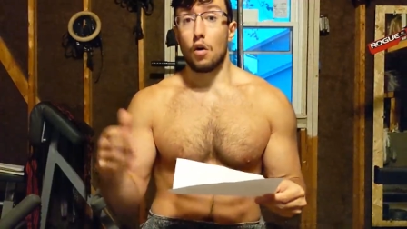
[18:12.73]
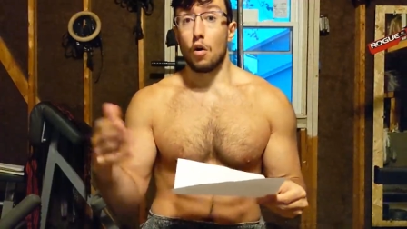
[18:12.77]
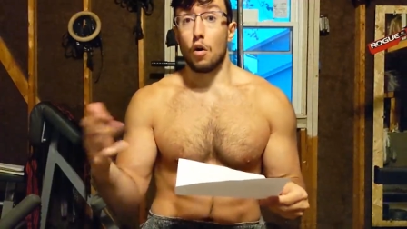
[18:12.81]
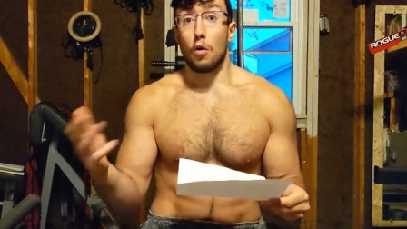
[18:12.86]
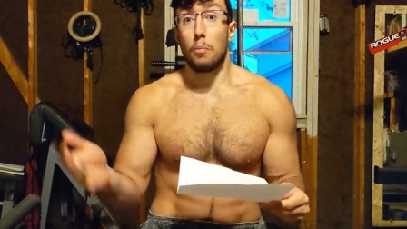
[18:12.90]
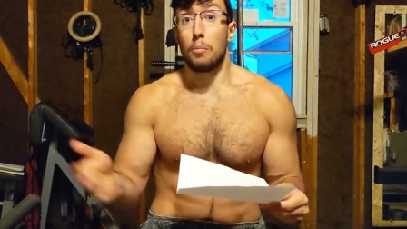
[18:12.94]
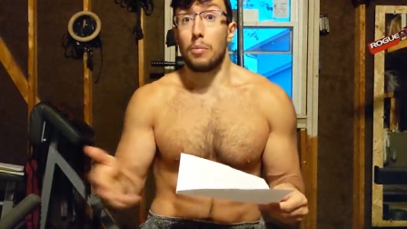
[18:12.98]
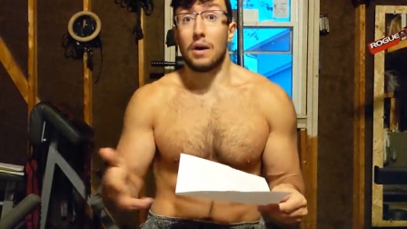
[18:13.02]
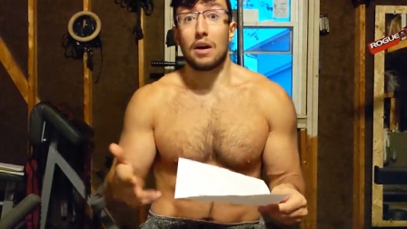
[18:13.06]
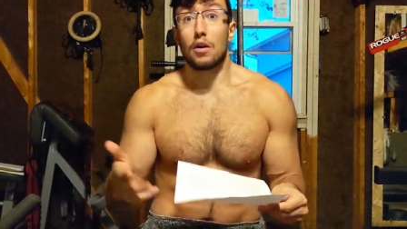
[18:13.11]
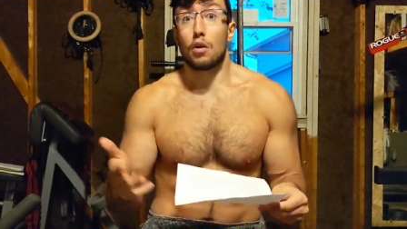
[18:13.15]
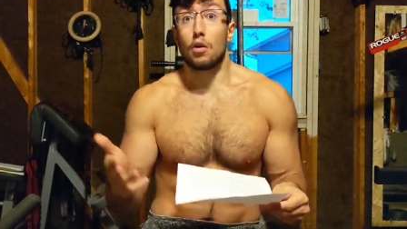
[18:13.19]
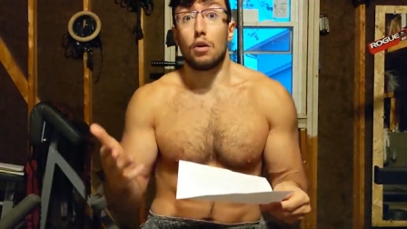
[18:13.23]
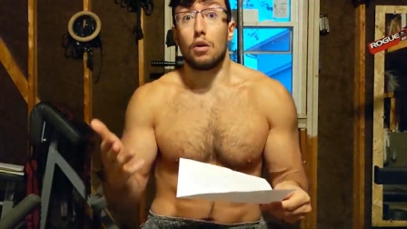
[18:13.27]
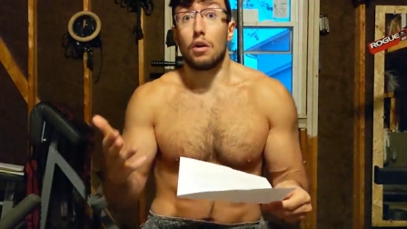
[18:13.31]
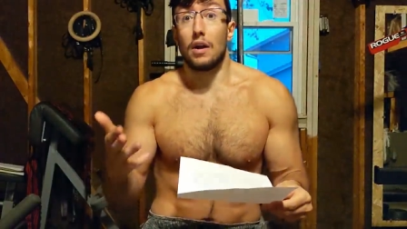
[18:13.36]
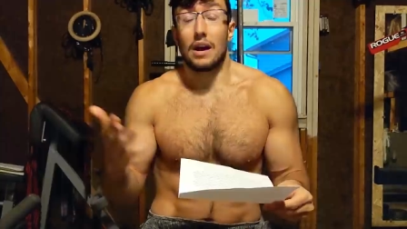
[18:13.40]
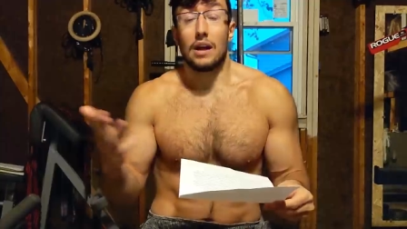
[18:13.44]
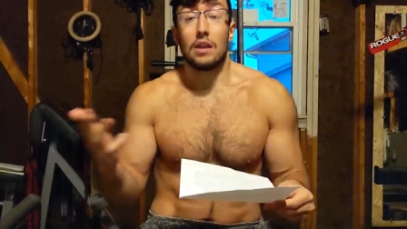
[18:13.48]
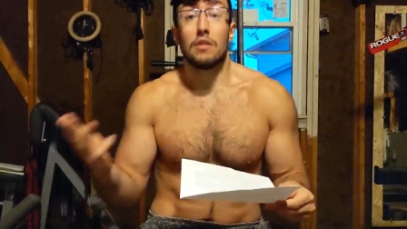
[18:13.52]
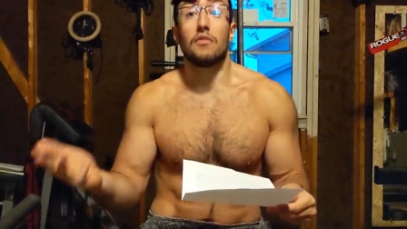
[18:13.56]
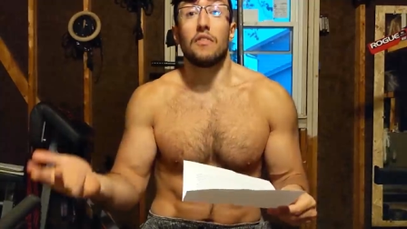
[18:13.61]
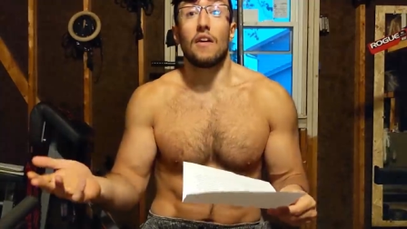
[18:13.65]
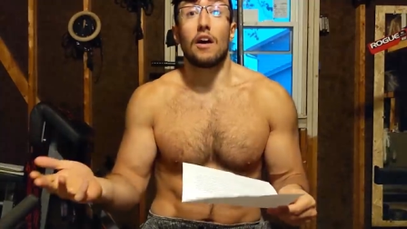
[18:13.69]
a better
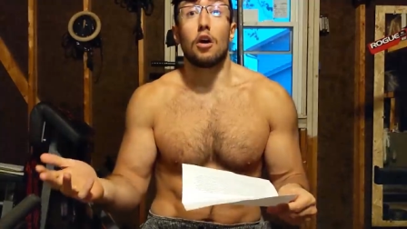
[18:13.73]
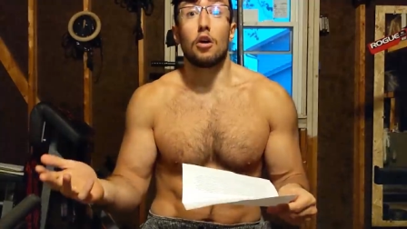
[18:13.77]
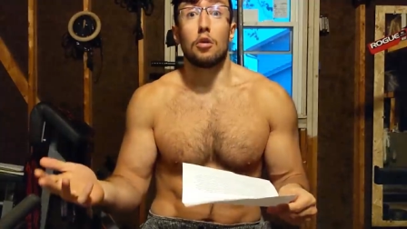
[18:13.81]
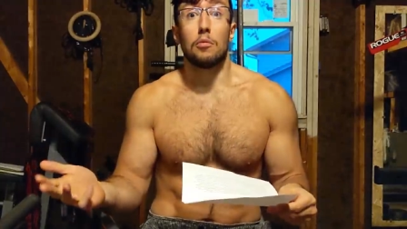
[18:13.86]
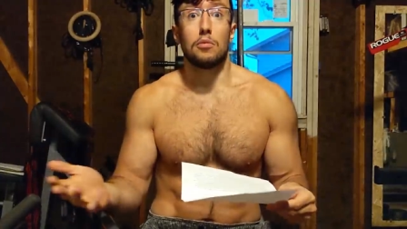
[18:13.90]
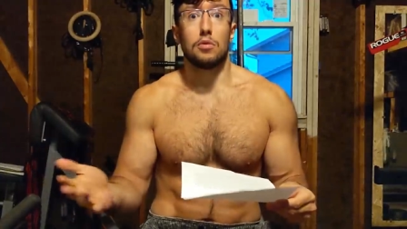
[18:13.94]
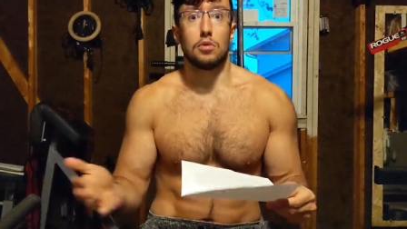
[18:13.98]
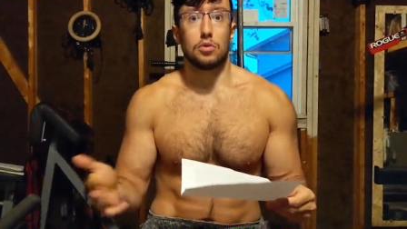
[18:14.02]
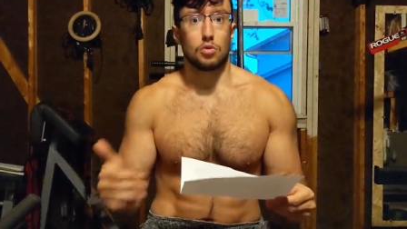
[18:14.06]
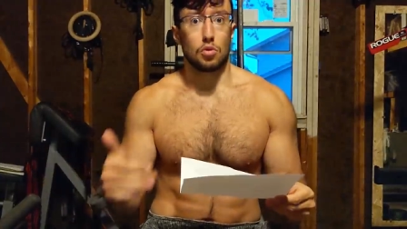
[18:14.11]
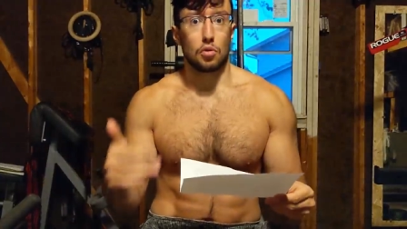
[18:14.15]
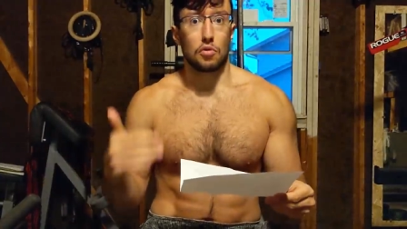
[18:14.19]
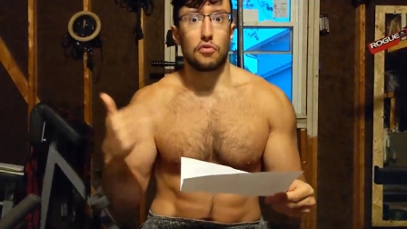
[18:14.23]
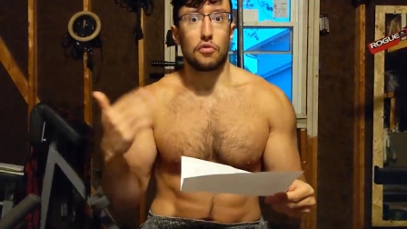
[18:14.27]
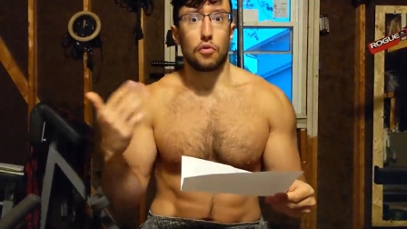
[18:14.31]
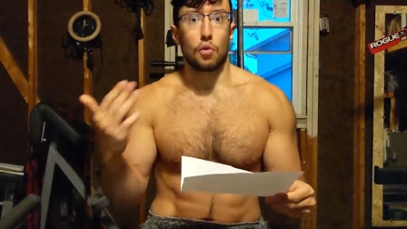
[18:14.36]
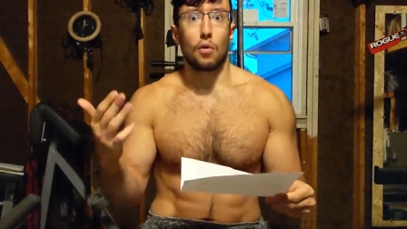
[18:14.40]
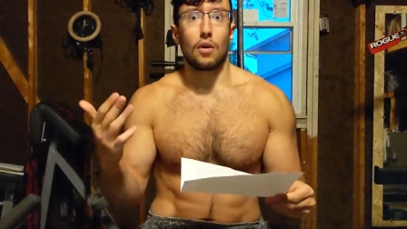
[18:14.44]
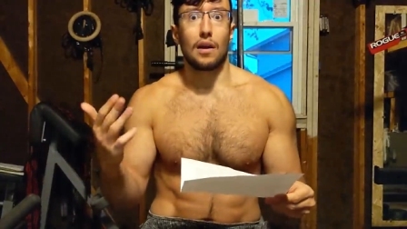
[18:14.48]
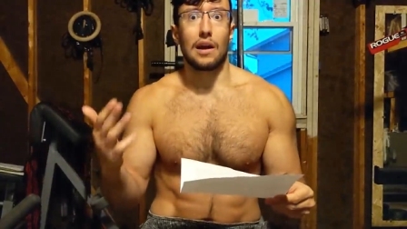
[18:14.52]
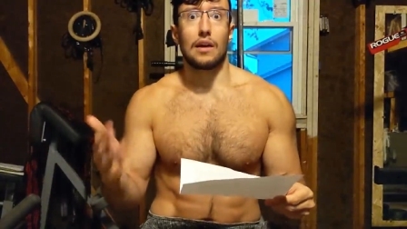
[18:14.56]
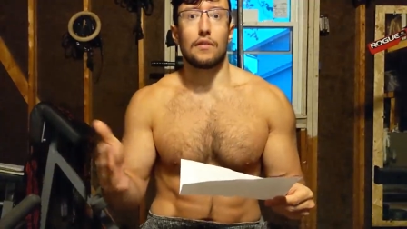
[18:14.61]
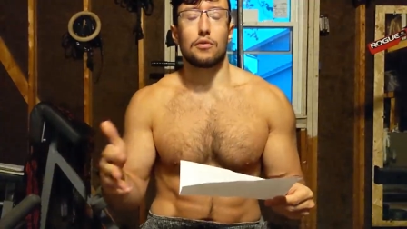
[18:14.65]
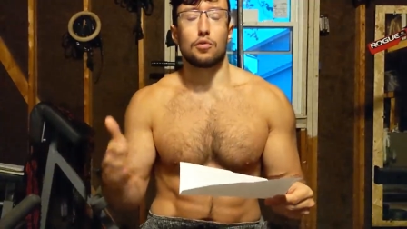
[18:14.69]
environment
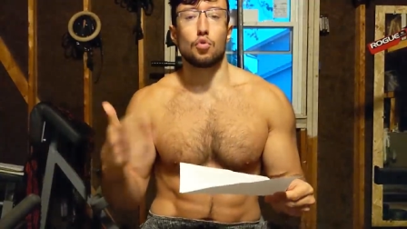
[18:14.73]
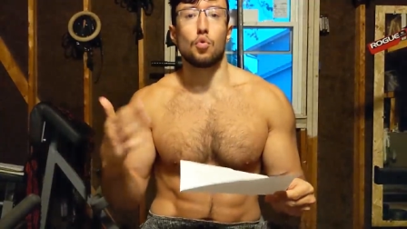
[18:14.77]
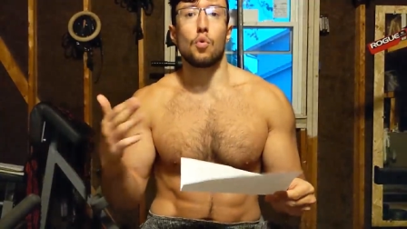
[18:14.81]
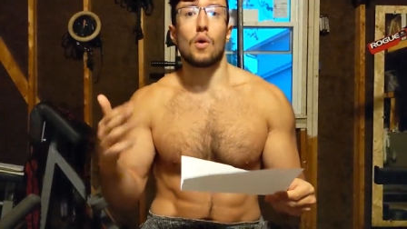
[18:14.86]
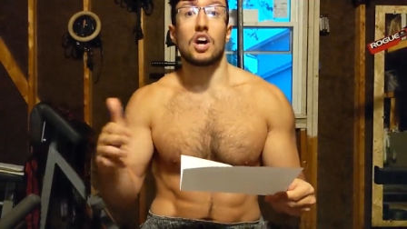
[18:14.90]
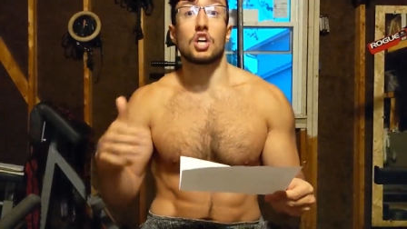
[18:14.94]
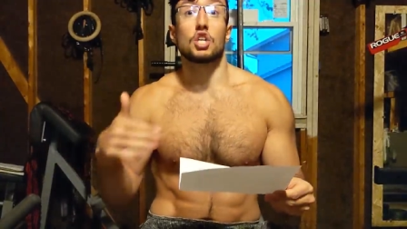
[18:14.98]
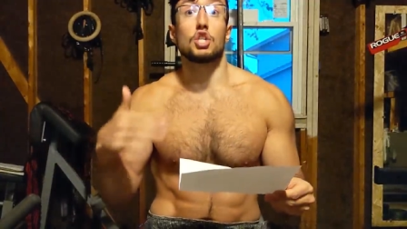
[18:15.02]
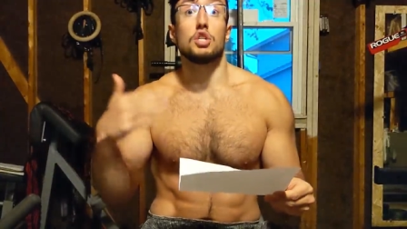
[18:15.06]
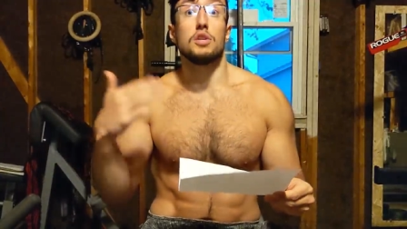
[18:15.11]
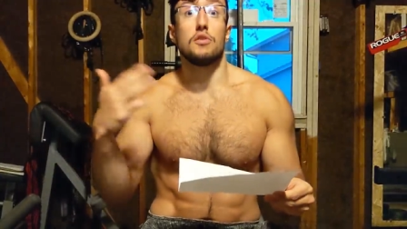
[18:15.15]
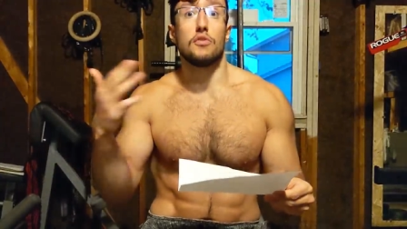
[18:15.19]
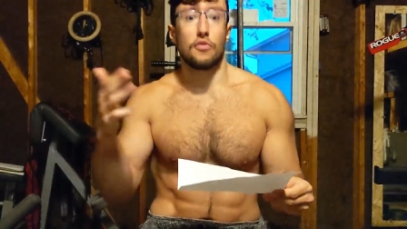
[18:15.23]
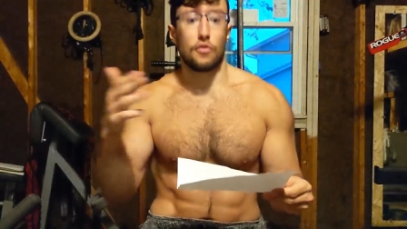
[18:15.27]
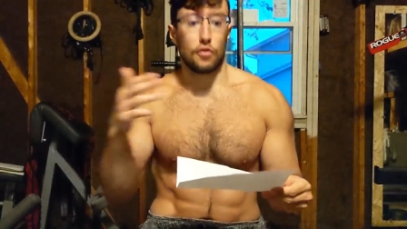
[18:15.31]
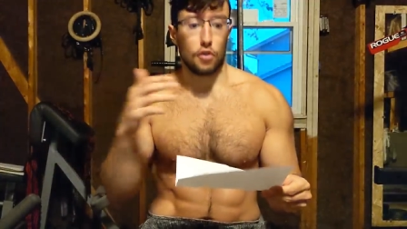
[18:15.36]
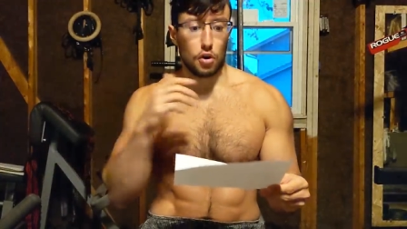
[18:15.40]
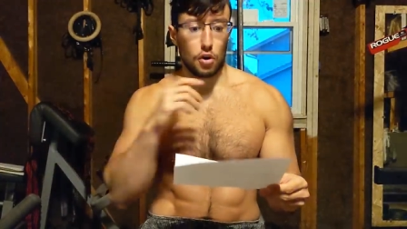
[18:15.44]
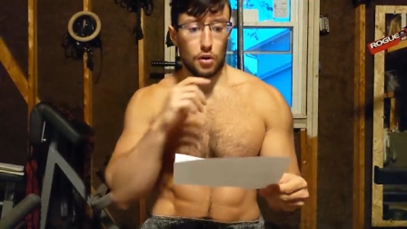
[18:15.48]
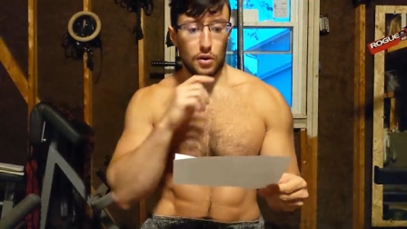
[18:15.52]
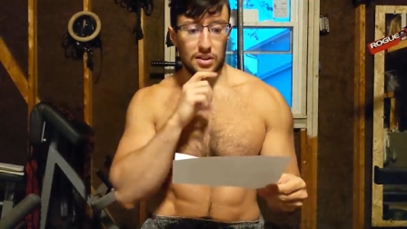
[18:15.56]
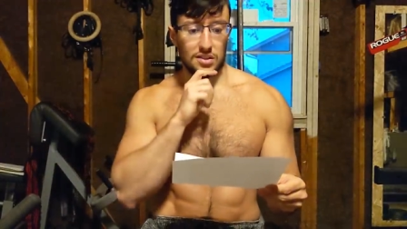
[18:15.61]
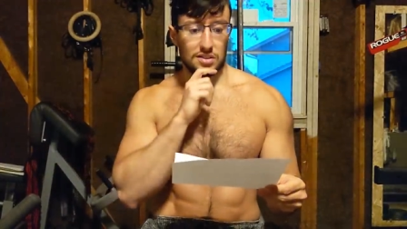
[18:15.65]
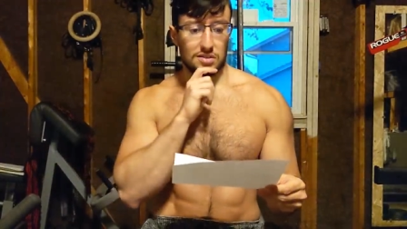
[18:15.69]
for life to actually
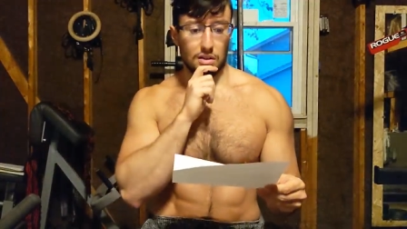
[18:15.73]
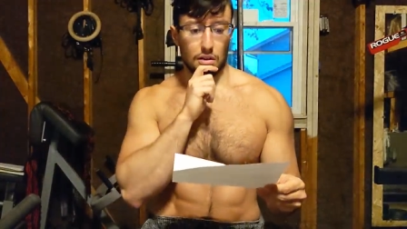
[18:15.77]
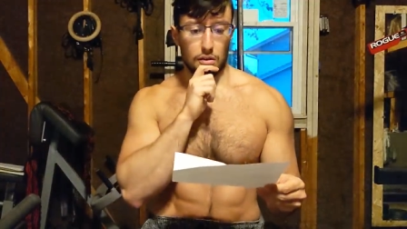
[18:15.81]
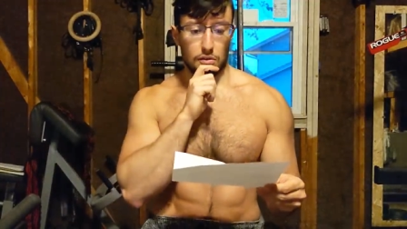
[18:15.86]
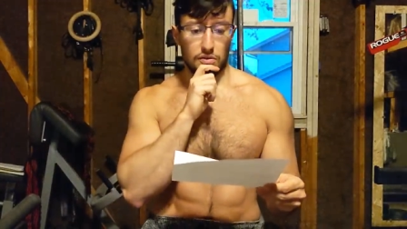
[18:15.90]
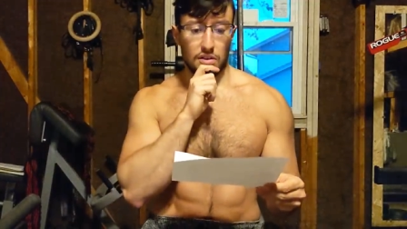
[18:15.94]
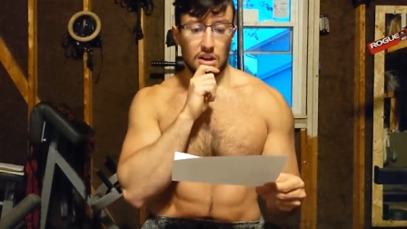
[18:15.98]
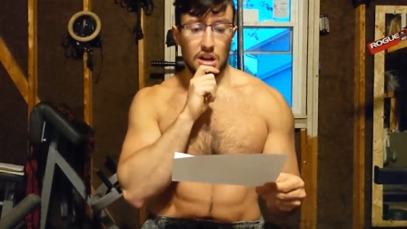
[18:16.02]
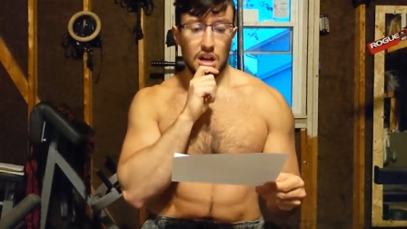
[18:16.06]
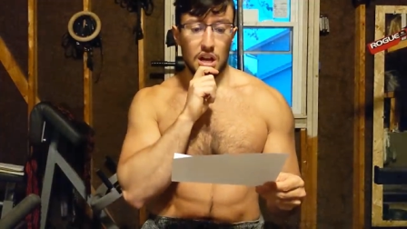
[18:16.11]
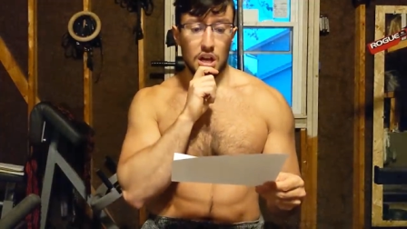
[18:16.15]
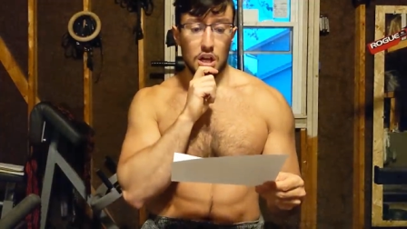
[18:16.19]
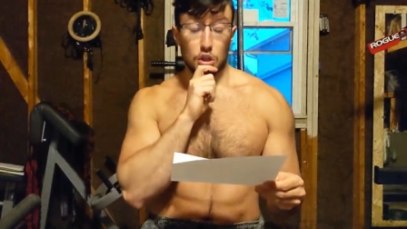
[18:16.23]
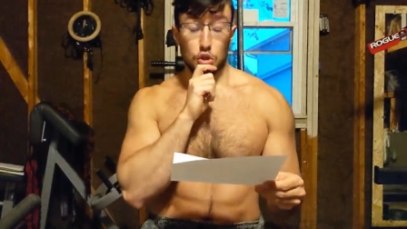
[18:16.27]
further itself.